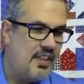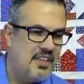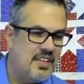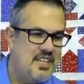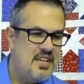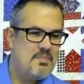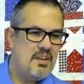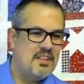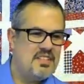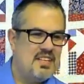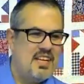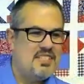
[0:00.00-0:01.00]
I think
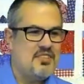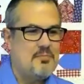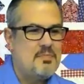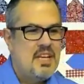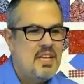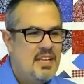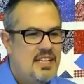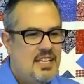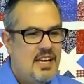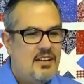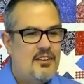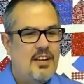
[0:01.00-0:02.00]
Neapolitan ice cream.
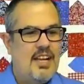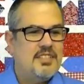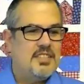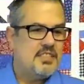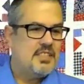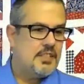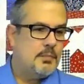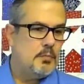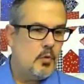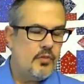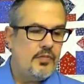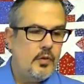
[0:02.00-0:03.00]
All right, I see some
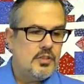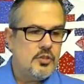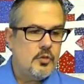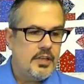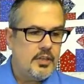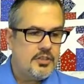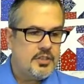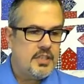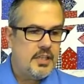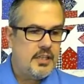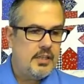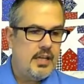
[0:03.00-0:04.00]
more folks joining.
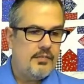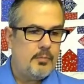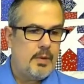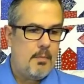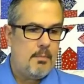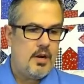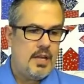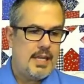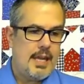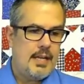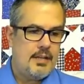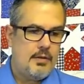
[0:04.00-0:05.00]
Christine from Alberta,
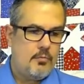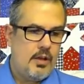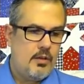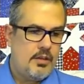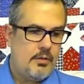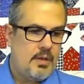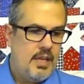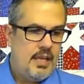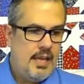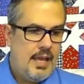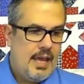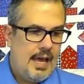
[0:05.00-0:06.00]
Canada, welcome.
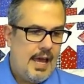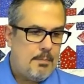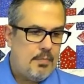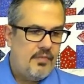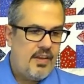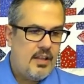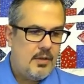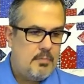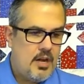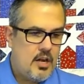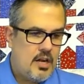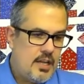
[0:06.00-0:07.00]
Apple Valley,
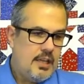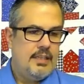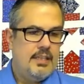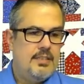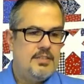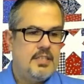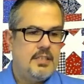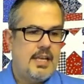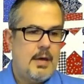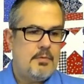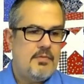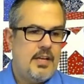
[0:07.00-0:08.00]
Mary is in
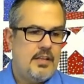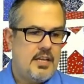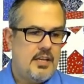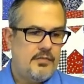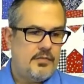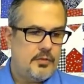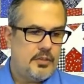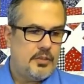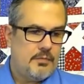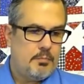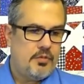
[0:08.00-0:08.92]
Apple Valley, California.